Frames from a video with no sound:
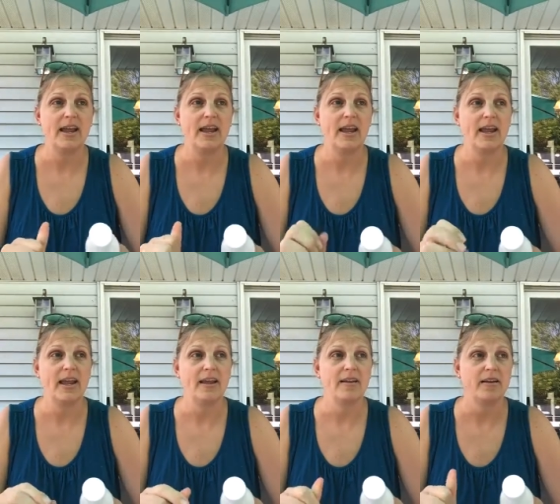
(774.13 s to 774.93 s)

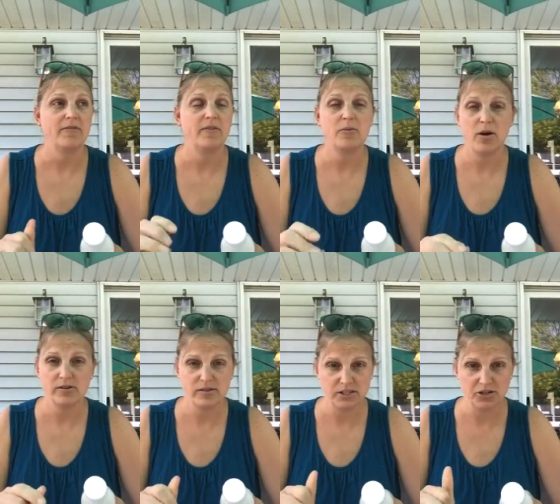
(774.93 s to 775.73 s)
a
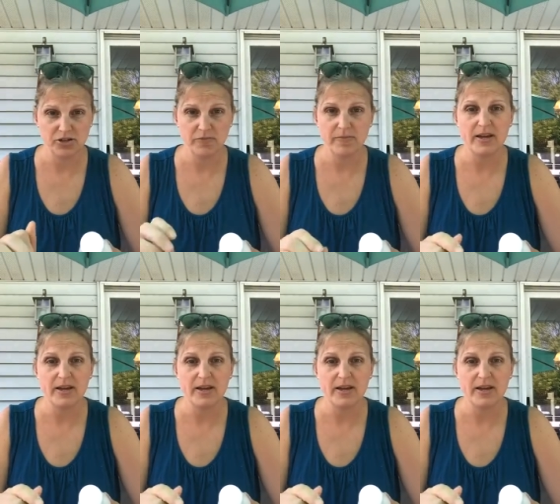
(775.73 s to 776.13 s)
febrile seizure,